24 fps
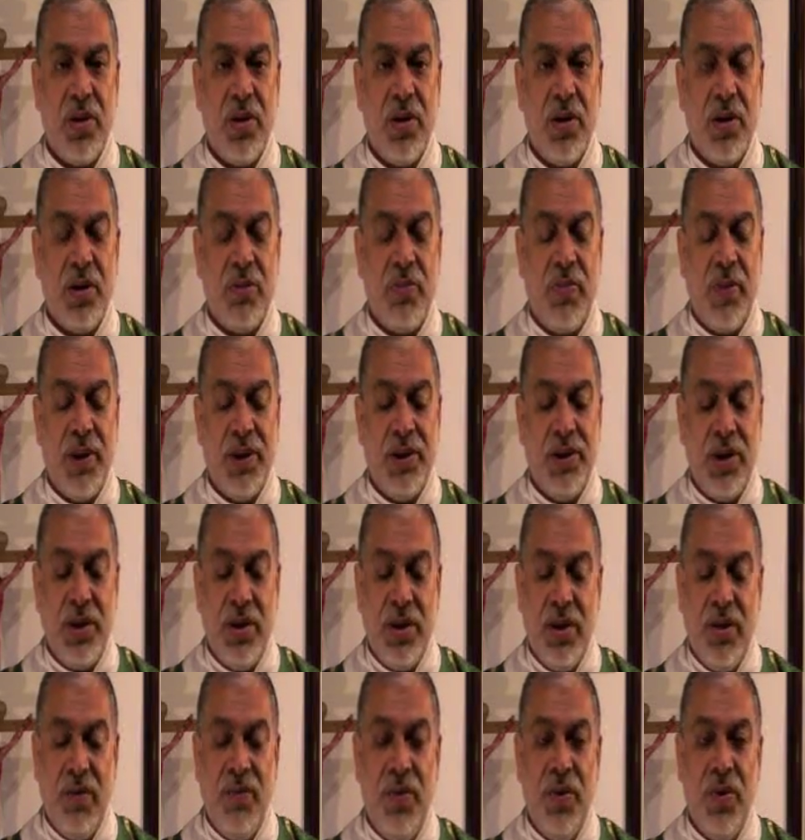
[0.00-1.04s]

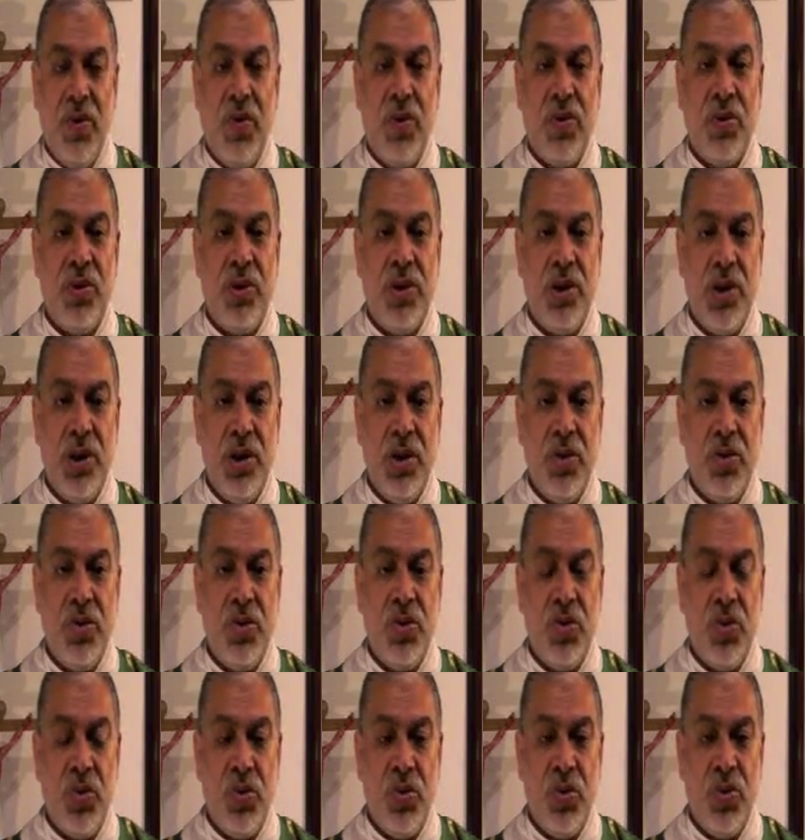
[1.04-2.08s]
Especially if you continue
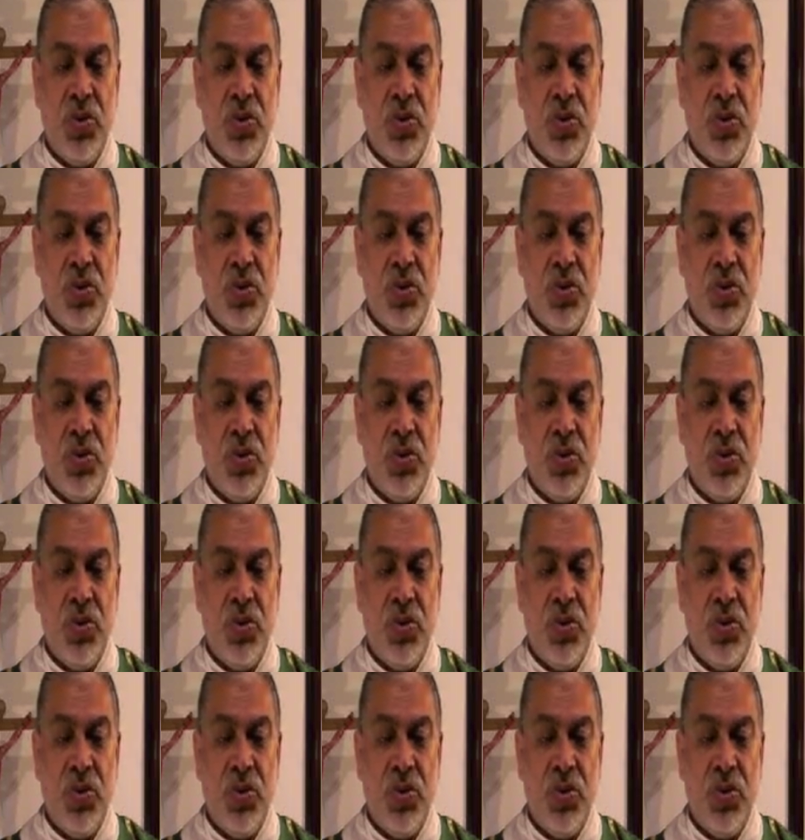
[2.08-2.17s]
to do